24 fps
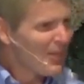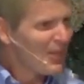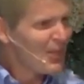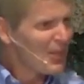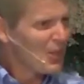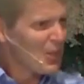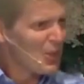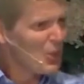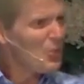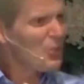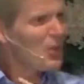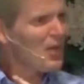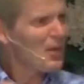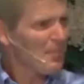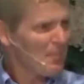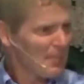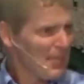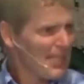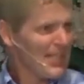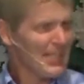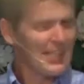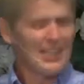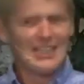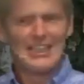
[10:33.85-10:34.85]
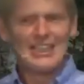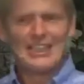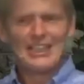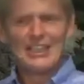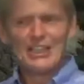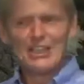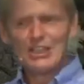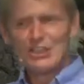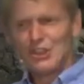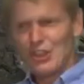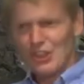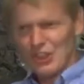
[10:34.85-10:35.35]
You want me
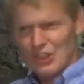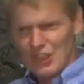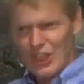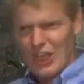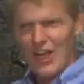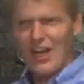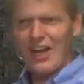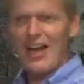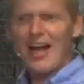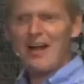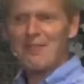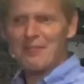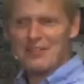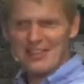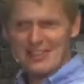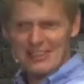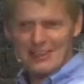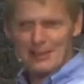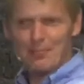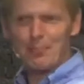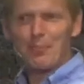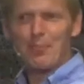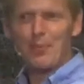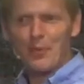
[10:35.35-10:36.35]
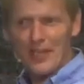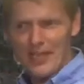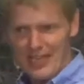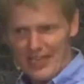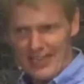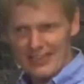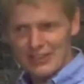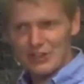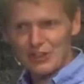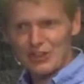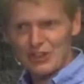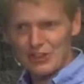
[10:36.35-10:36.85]
to cut off this
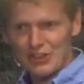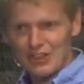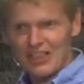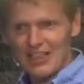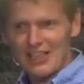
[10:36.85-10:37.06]
branch